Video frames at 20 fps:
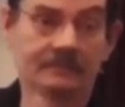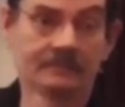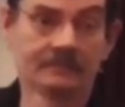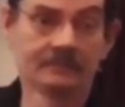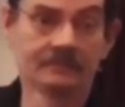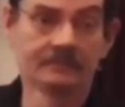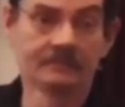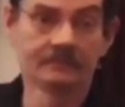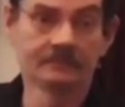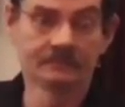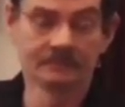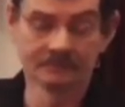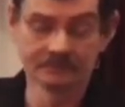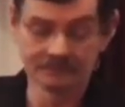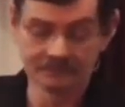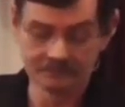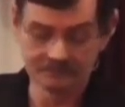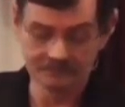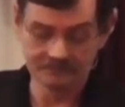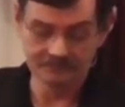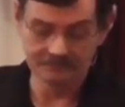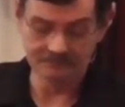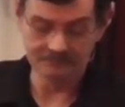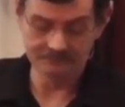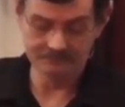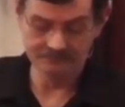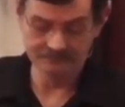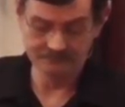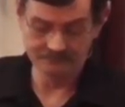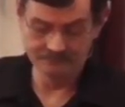
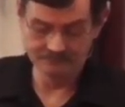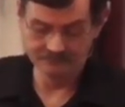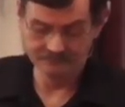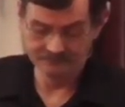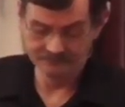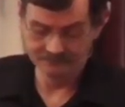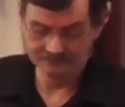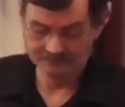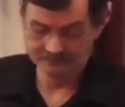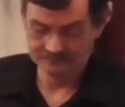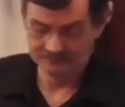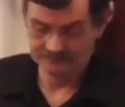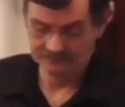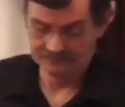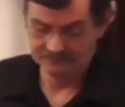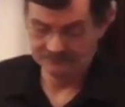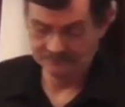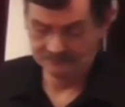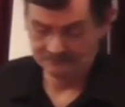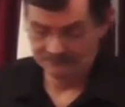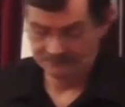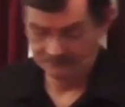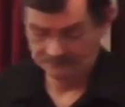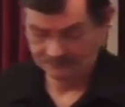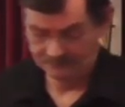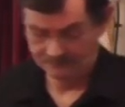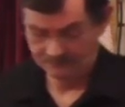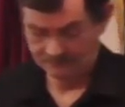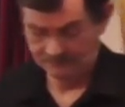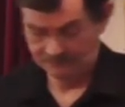
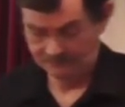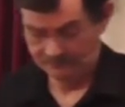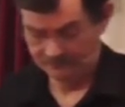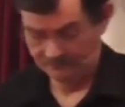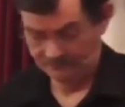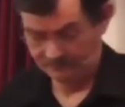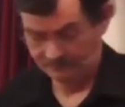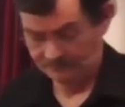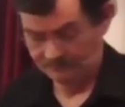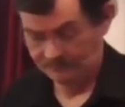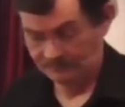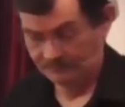Nothing is said.